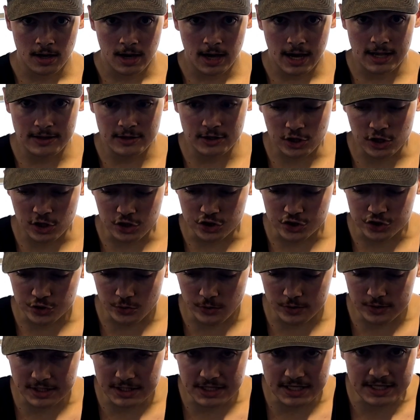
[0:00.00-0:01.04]
and then
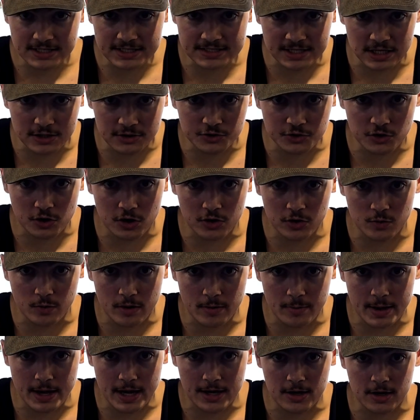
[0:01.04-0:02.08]
controlling the eccentric on the way
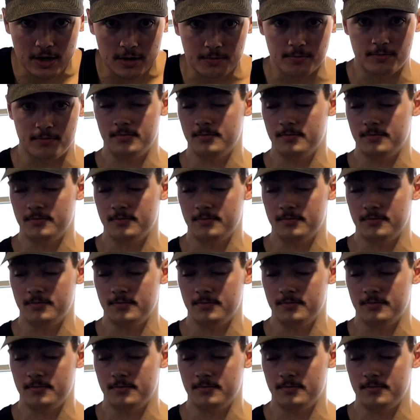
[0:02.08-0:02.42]
back up.